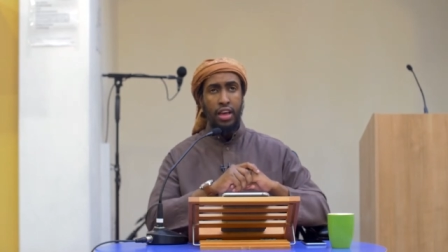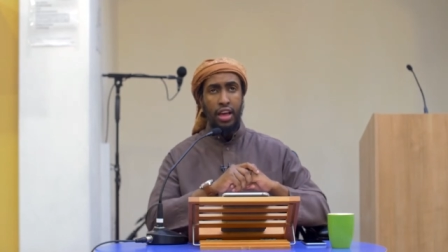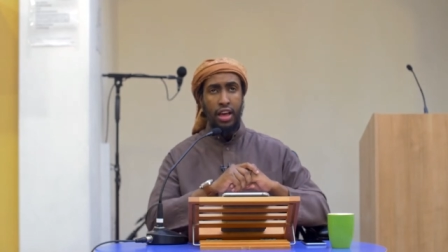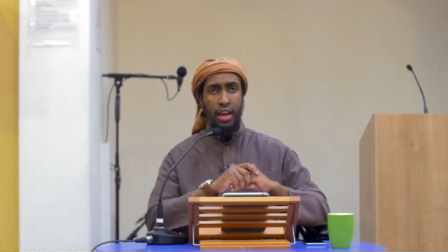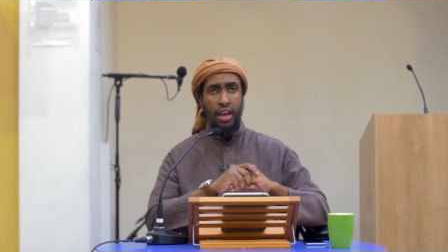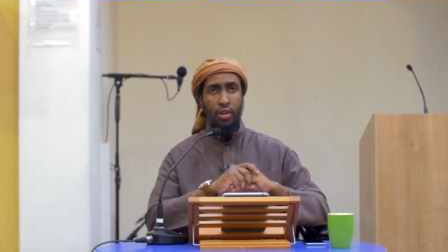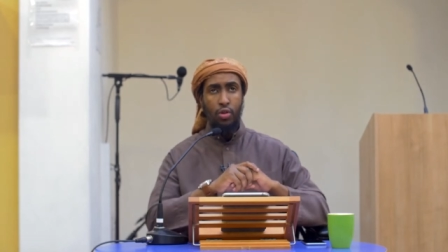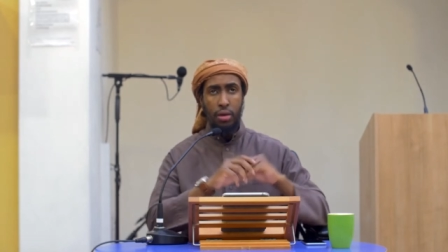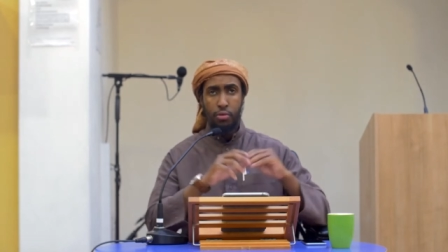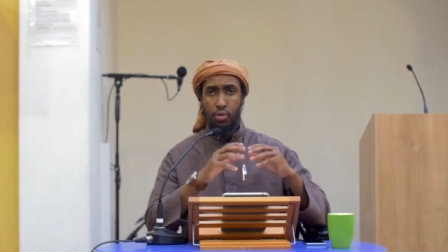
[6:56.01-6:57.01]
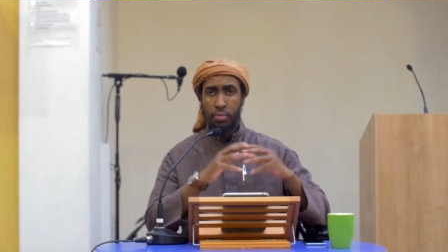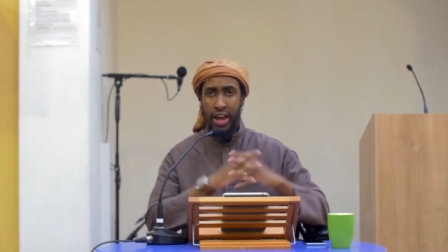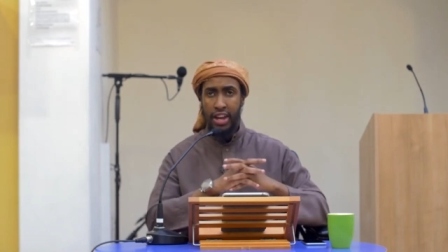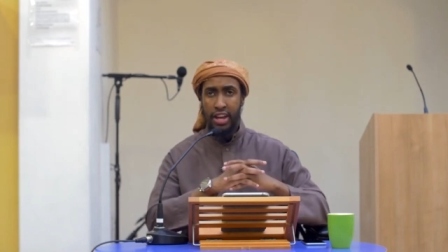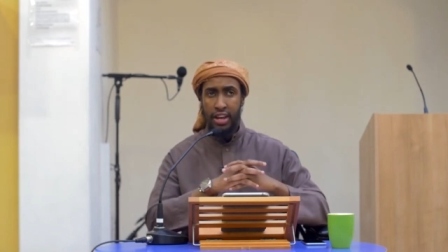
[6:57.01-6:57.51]
uh, who comes with
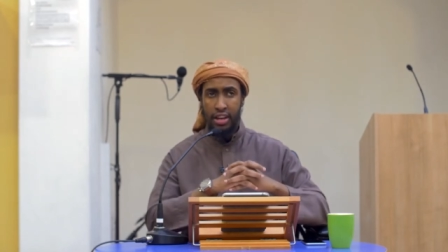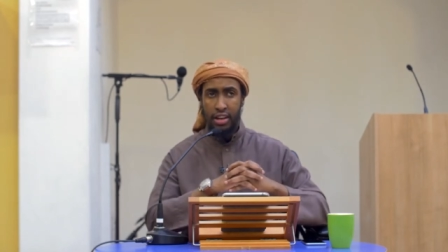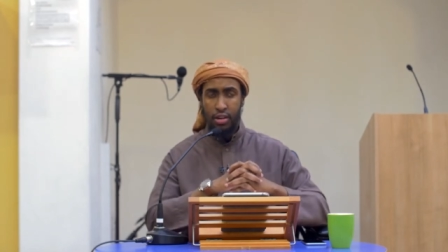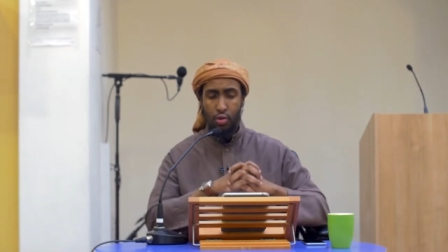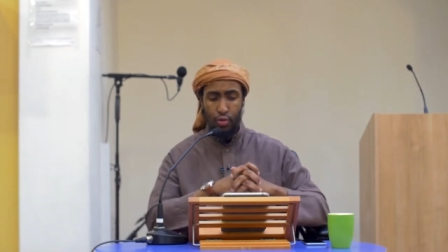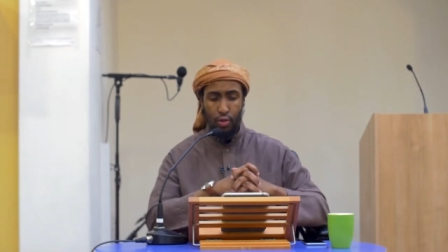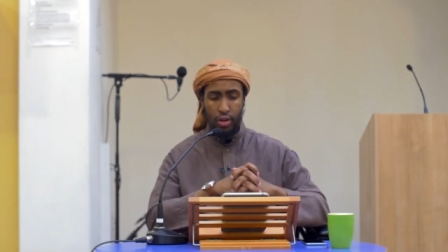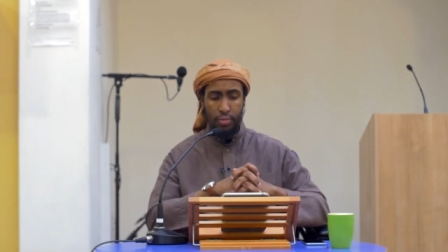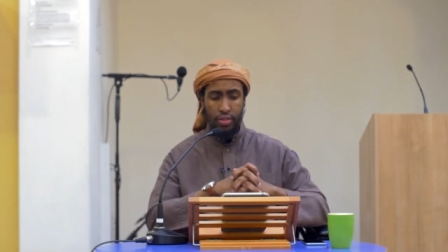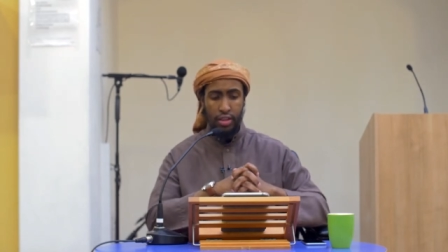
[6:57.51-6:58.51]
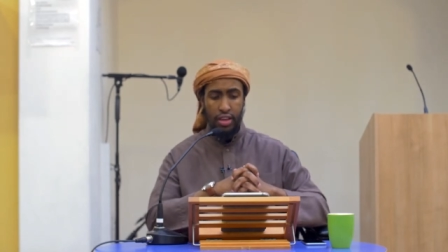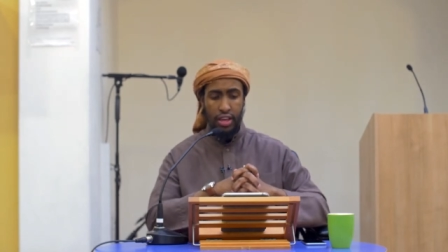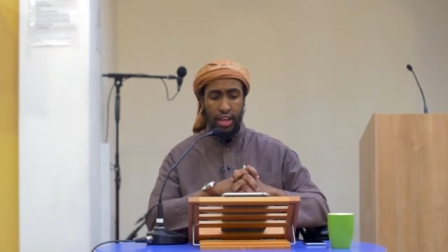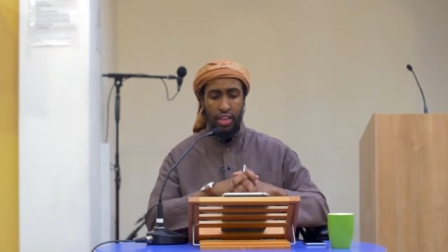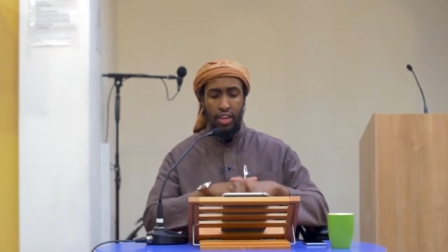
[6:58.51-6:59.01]
minor kufr
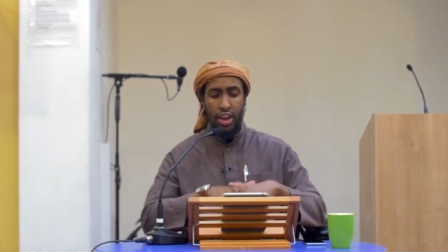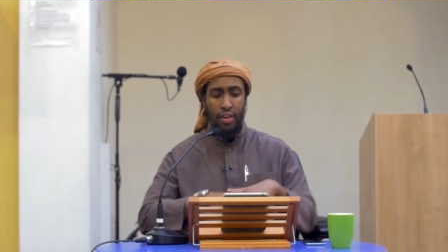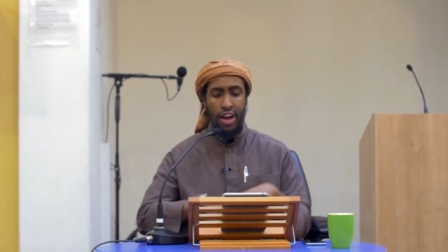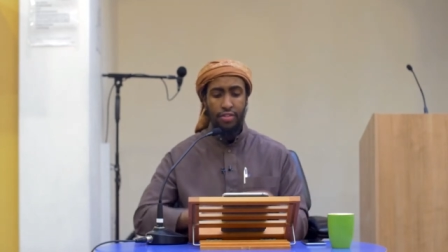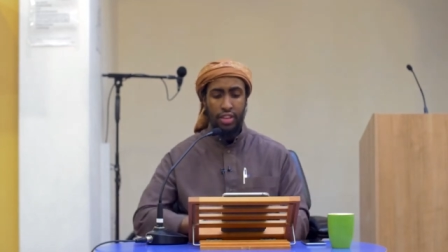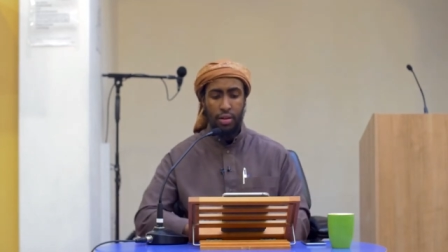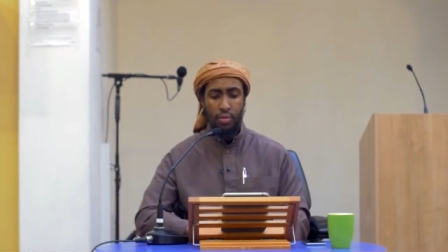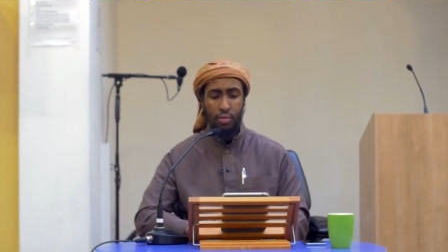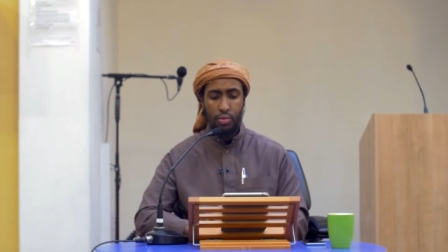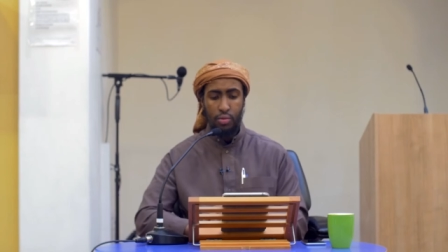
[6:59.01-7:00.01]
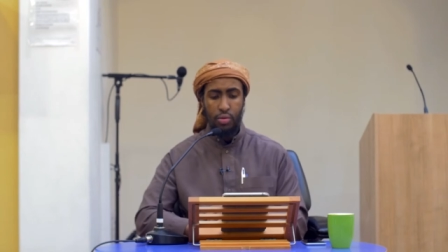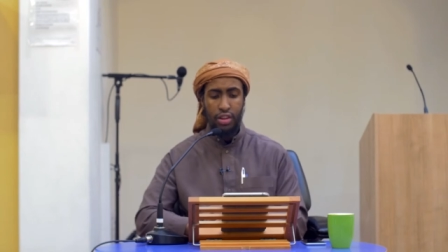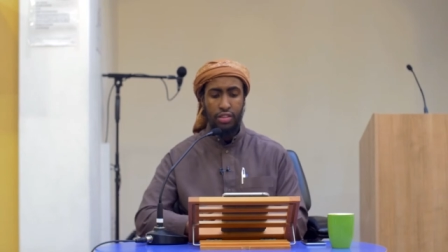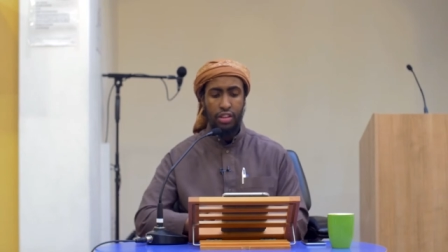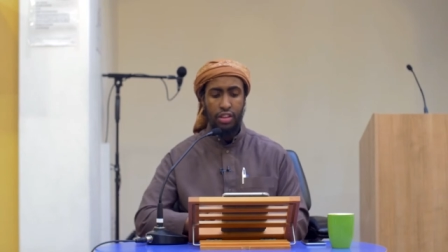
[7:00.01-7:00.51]
in the hereafter, what
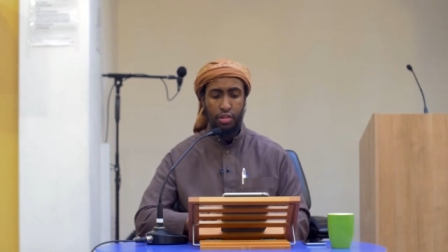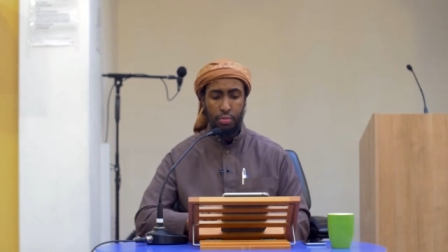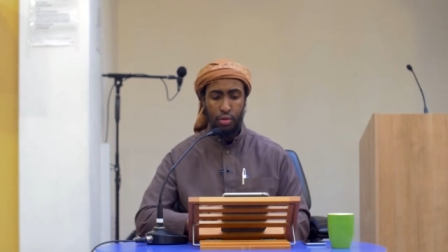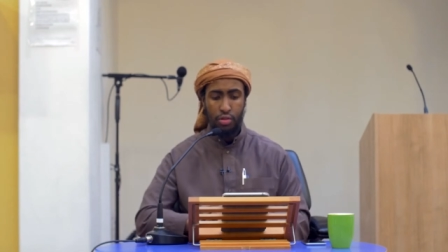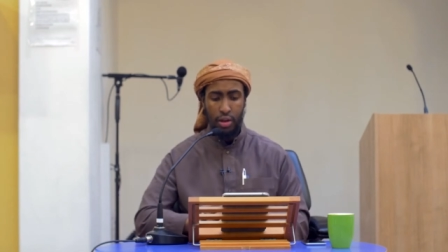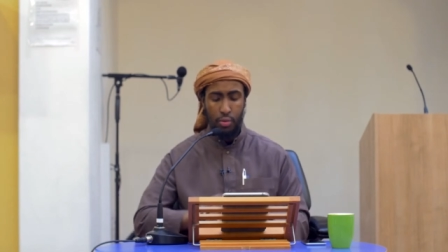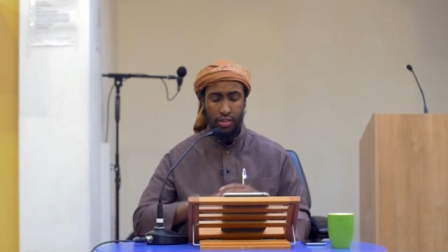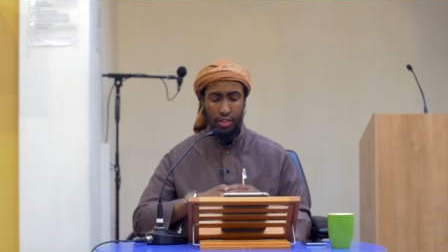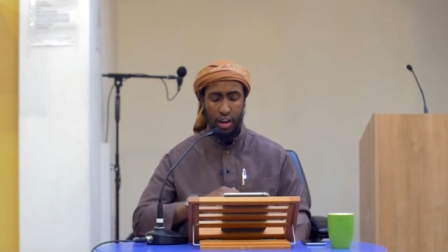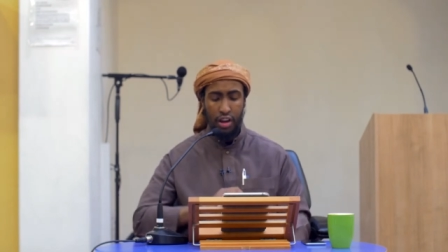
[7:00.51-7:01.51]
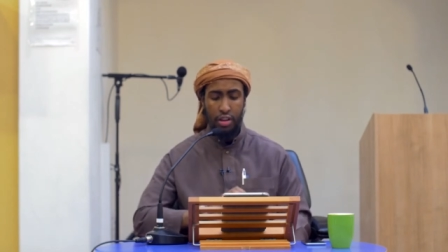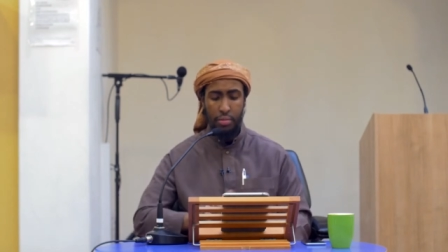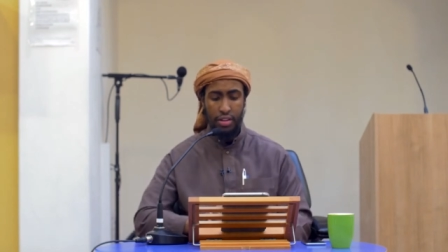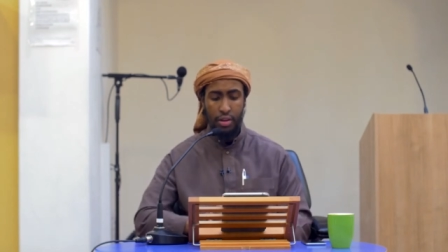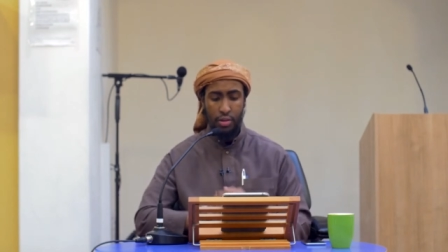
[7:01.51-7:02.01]
is the dispute and what's the
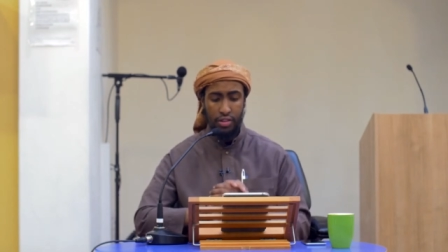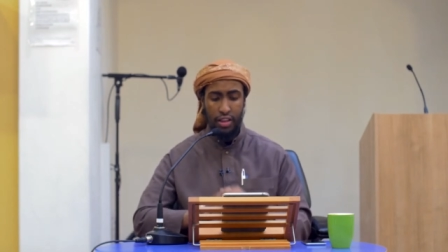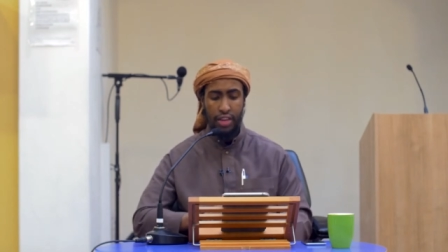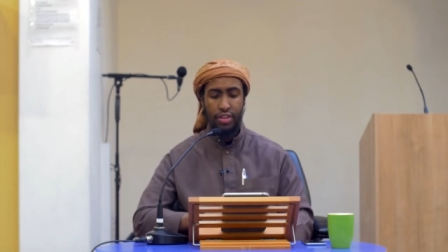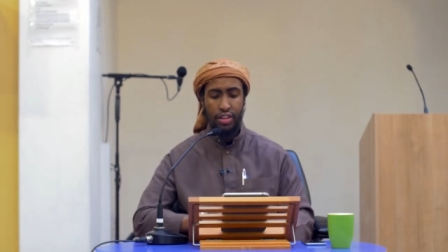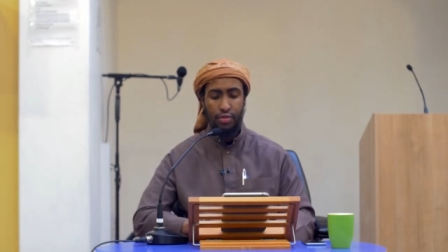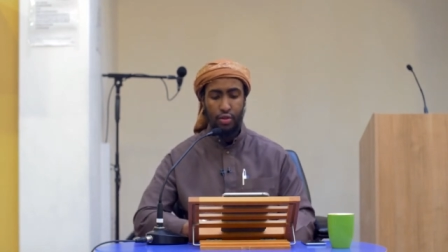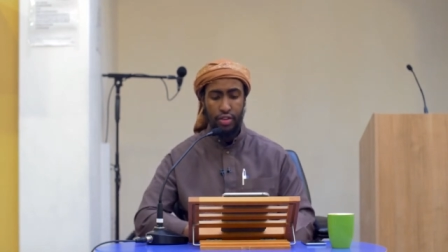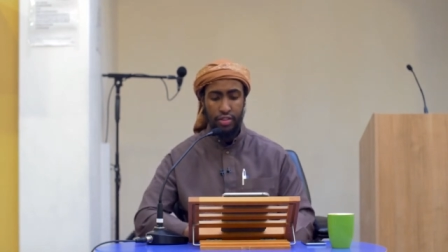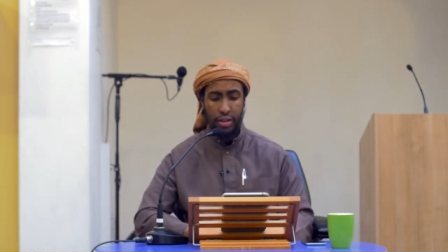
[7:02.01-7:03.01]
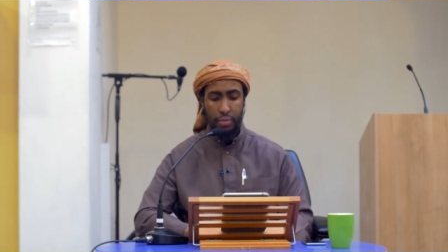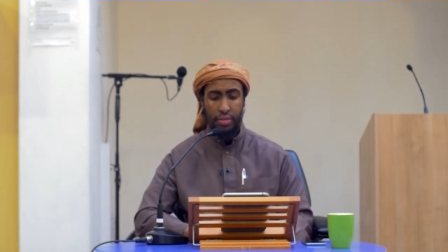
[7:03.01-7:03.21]
argument and what's the evidence for it?